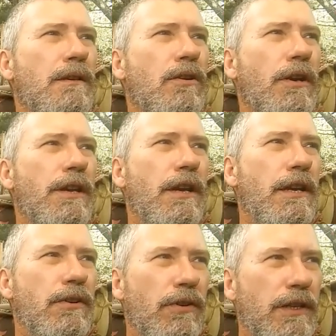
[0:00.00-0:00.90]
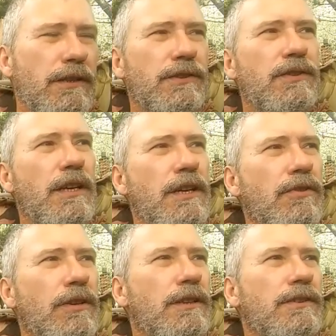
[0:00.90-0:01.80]
you know, here, here is
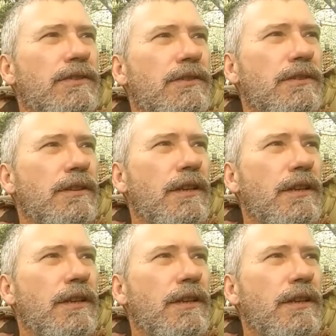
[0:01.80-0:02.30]
here is